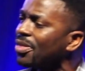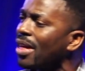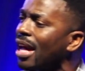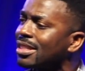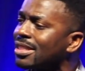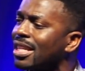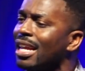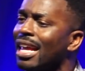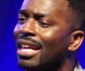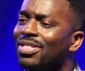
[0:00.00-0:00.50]

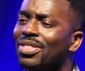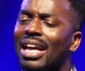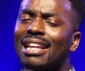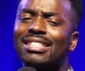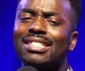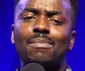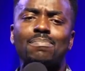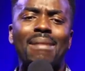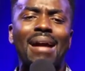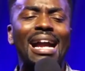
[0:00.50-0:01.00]
that
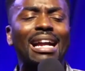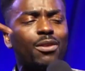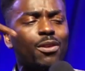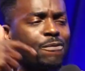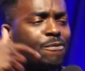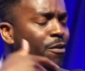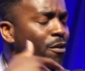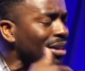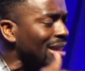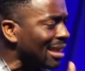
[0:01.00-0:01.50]
there's a
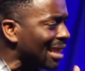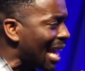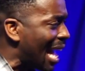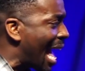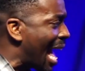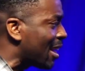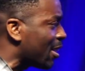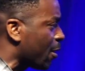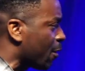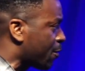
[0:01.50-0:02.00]
microphone in the
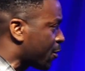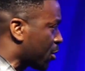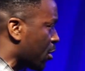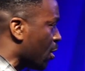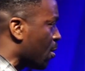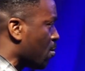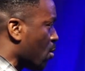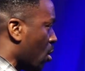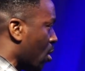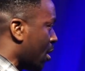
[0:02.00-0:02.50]
hand of
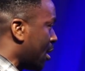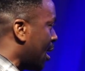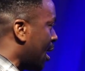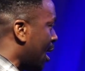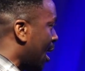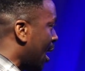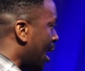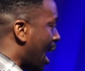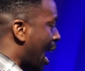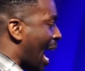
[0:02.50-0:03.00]
someone
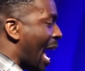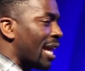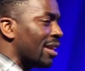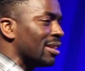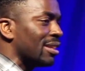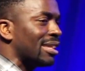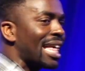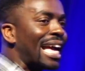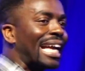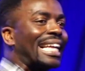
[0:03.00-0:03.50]

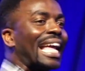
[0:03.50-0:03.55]
and they're